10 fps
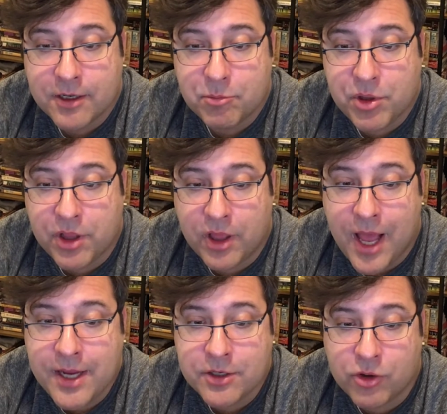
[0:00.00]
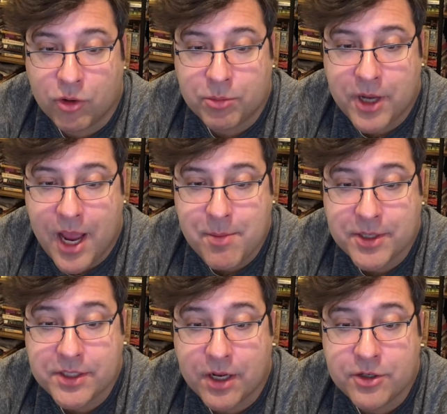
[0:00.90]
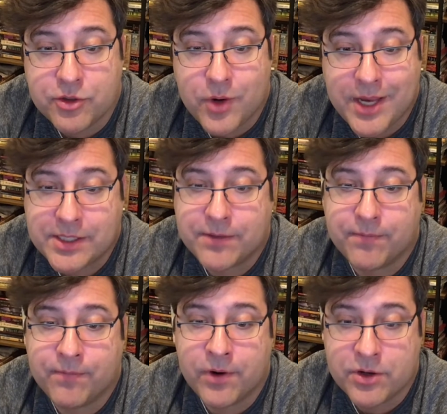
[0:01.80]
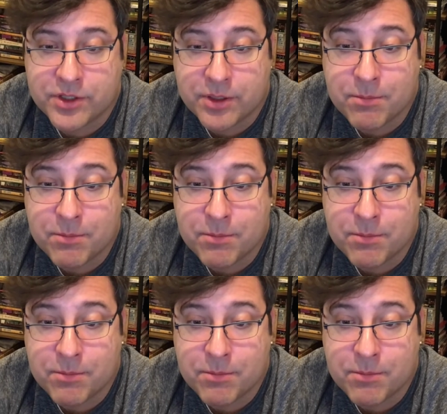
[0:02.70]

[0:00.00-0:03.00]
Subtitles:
But the lion told me I must undress first.